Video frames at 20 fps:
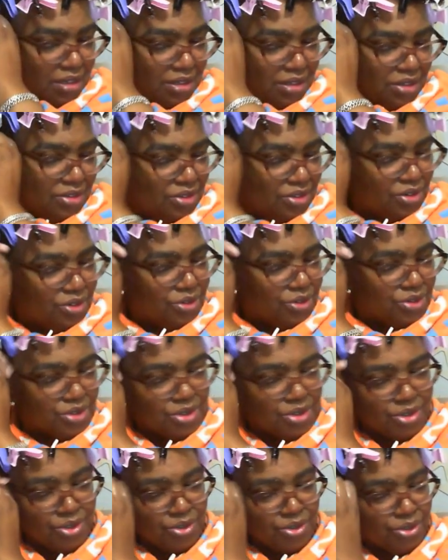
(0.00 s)
you know,
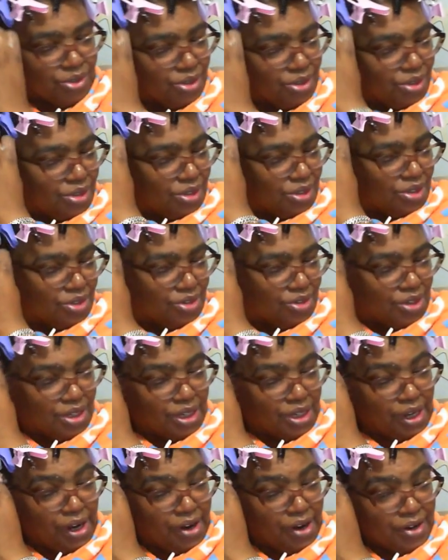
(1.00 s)
so you're
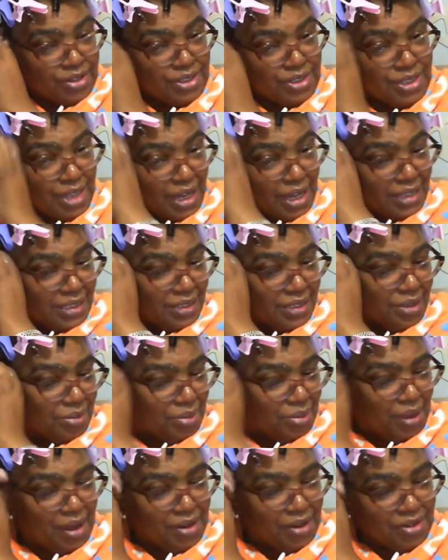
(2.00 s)
encouraged not to
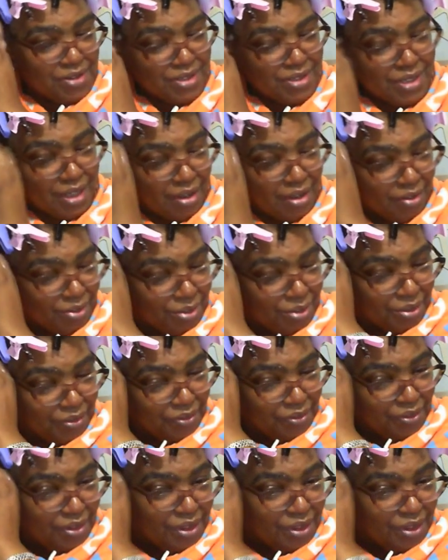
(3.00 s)
compare yourself with